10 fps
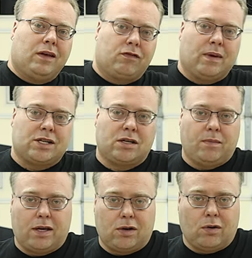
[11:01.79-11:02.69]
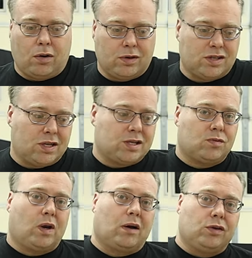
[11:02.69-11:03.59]
information to make your own
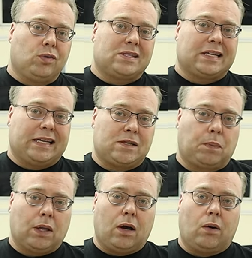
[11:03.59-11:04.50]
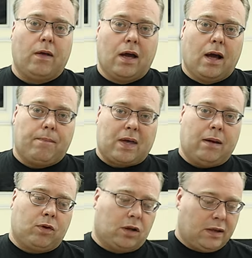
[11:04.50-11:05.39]
decision. What I'm gonna do is in the links below,
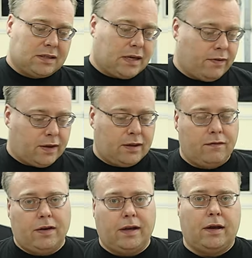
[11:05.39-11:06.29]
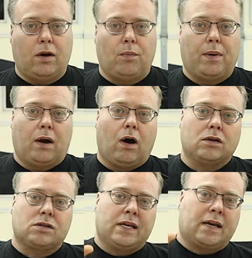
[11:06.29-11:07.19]
I'm gonna list everything in the video, but I'll
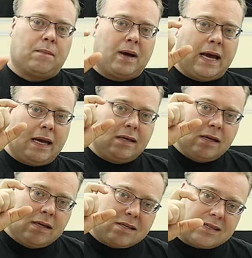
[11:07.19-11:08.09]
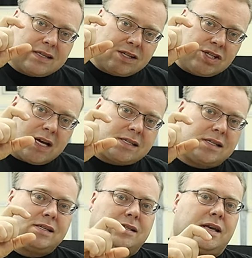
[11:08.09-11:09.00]
also link my
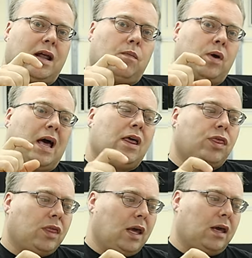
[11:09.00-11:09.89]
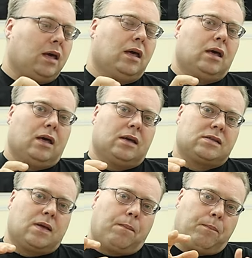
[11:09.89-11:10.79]
suggested setup, what I think
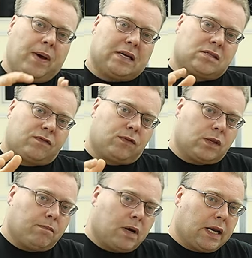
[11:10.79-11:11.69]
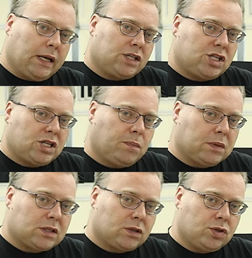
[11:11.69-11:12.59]
is the best for the money,
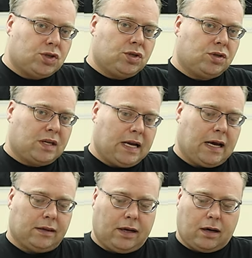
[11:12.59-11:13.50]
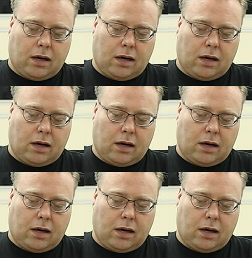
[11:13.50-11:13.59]
cheapest solution you can get out there.